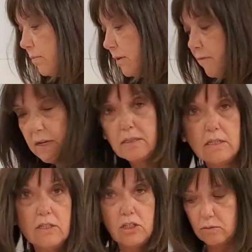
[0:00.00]
to be fancy
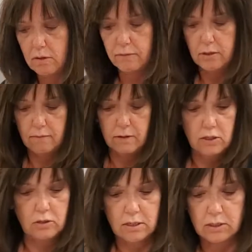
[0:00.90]
and show off to your friend,
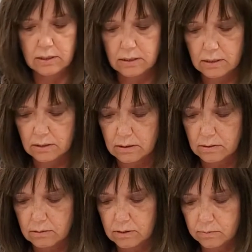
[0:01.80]
you can just stick a
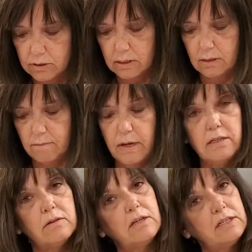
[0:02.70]
little sprig of
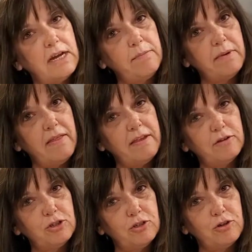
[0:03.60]
basil on top, and
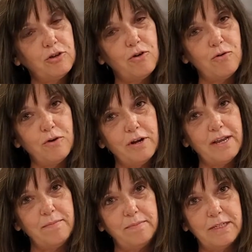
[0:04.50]
there's your corn
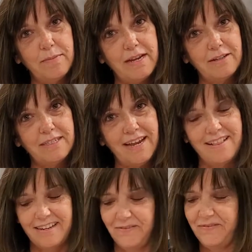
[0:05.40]
and tomato
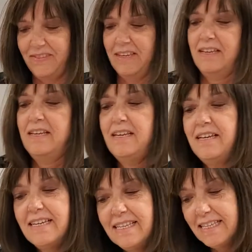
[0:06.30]
salad.
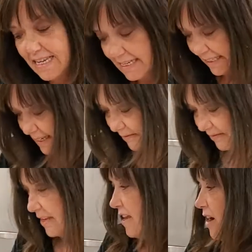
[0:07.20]
Easy.
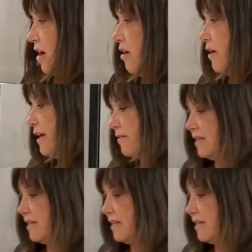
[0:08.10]
All right, the